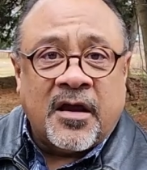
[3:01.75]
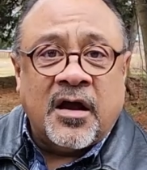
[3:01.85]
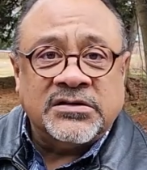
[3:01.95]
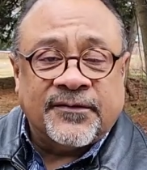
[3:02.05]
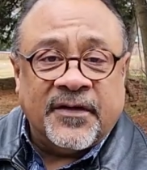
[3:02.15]

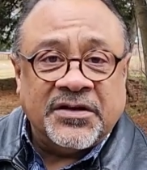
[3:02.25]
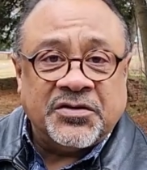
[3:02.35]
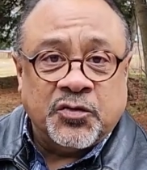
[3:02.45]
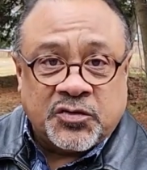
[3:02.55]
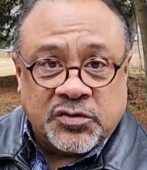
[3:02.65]

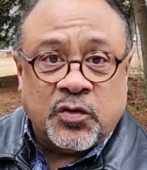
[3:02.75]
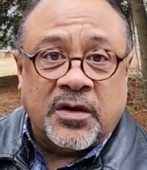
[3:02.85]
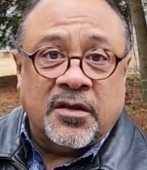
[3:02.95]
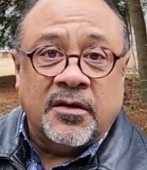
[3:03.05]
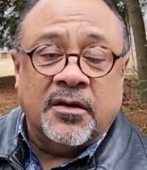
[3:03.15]
Conservation, which was
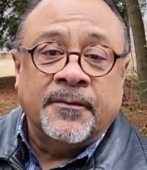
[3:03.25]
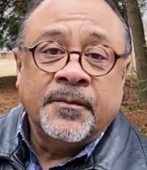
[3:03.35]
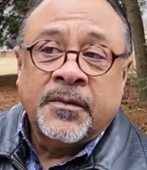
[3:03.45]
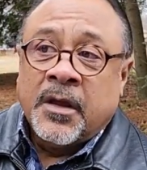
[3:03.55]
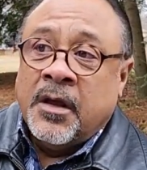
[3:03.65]
one of the
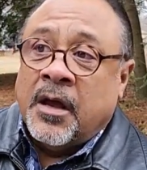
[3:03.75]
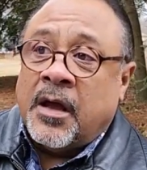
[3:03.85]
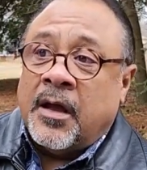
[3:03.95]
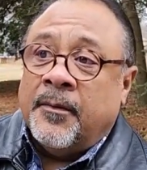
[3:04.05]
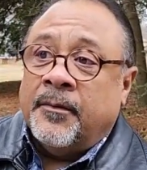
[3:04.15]

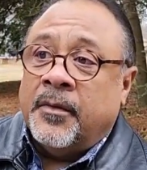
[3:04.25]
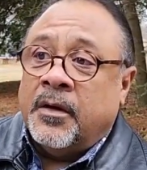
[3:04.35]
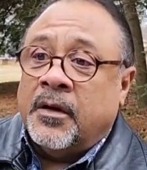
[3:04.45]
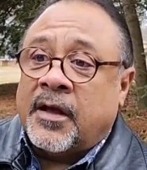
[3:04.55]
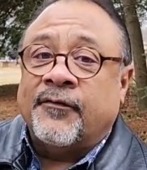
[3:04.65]

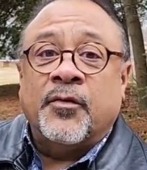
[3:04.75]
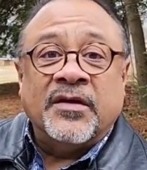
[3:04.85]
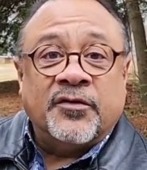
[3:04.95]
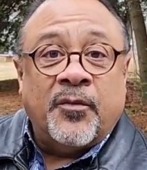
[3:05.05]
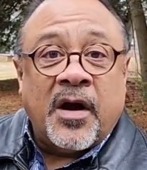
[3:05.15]

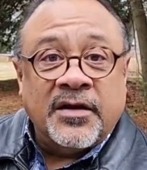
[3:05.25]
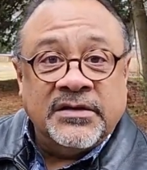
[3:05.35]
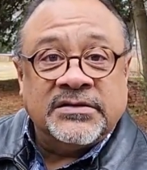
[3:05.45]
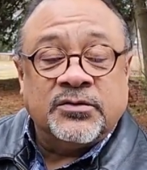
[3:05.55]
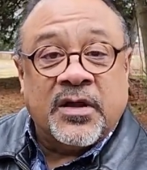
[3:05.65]
governmental
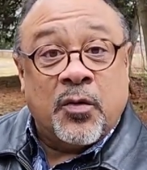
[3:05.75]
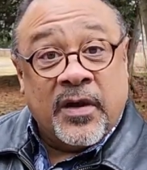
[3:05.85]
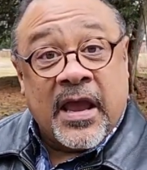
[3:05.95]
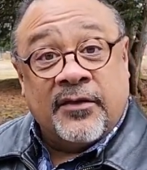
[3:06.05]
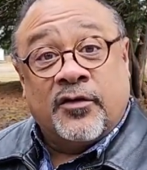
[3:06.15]
bodies that
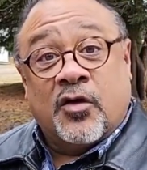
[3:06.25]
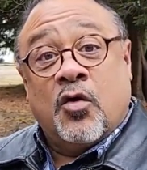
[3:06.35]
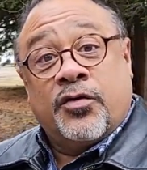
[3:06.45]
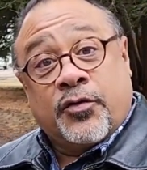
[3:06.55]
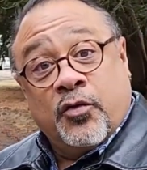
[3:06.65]
we had to
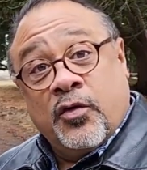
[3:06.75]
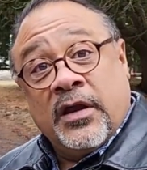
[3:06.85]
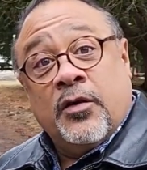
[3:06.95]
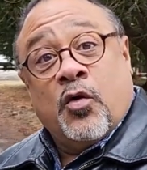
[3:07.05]
go through in